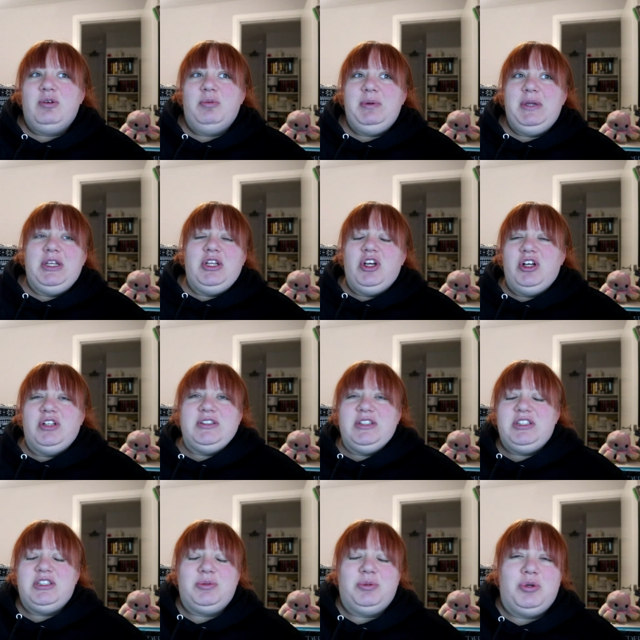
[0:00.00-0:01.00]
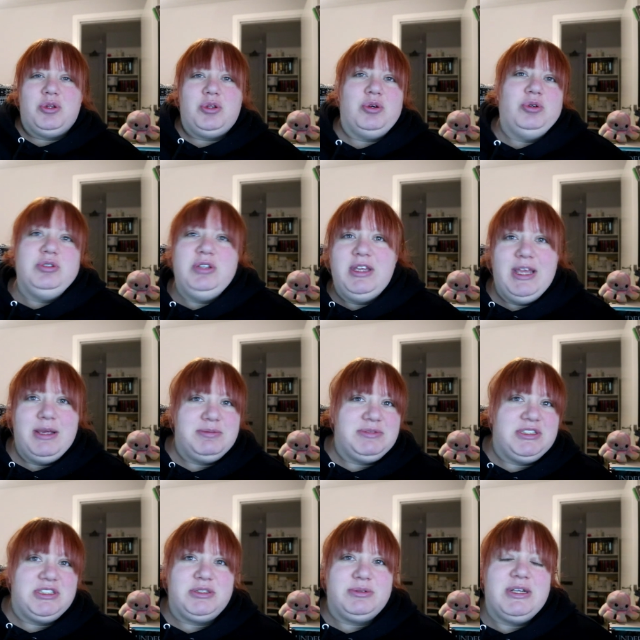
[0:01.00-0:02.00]
they're being hurled into another Hunger
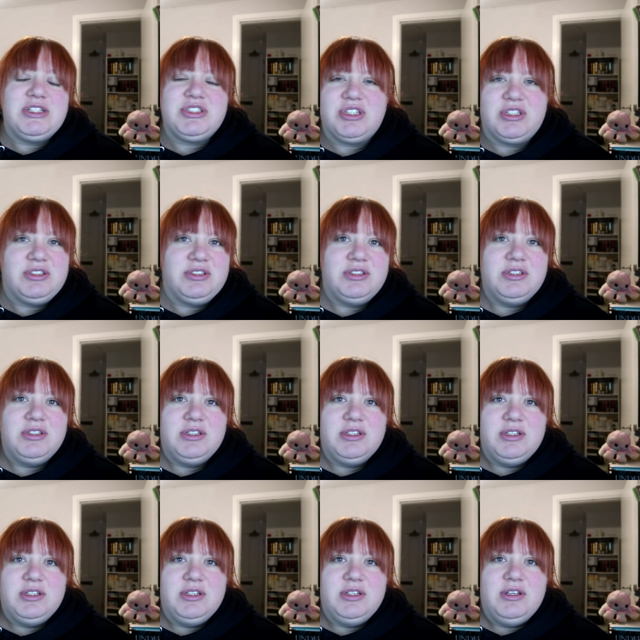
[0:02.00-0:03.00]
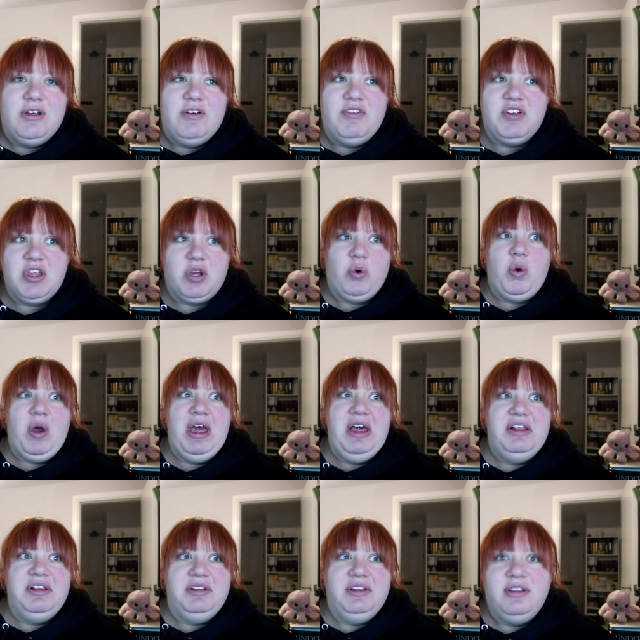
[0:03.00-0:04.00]
Games situation for the
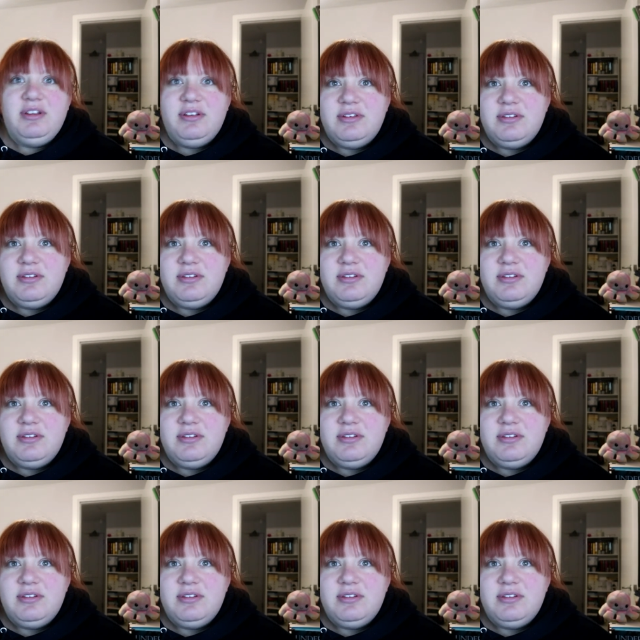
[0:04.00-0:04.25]
quell.